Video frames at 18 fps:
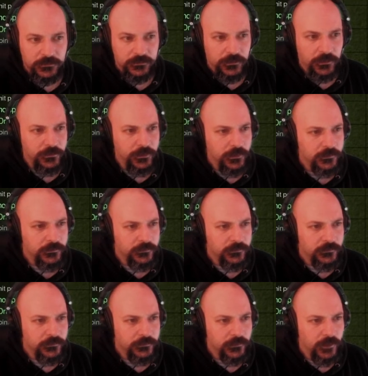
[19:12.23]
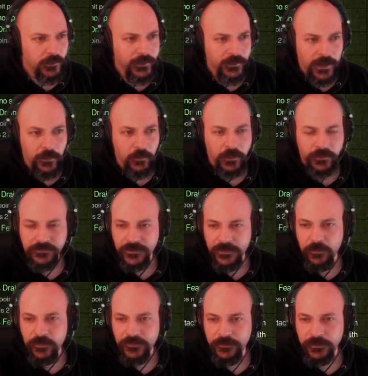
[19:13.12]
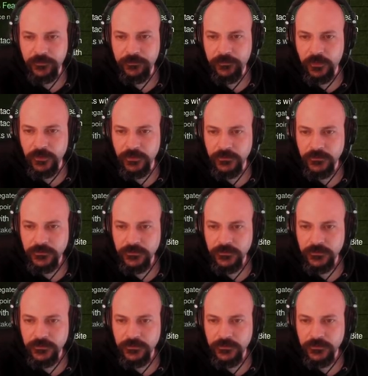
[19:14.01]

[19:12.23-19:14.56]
Oh no. Oh yeah, it was Blood Boil.